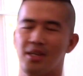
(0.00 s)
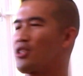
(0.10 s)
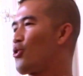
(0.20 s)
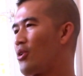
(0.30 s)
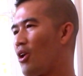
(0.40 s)
a
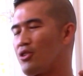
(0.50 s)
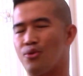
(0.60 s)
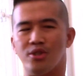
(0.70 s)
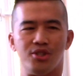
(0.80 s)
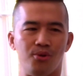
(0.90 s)
long
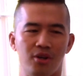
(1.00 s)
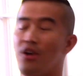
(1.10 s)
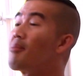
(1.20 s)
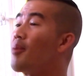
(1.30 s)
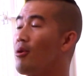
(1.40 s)
story short, on
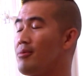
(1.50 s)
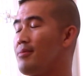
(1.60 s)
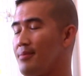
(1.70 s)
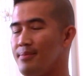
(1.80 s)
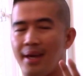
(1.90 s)
a boat.
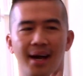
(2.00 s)
Yeah.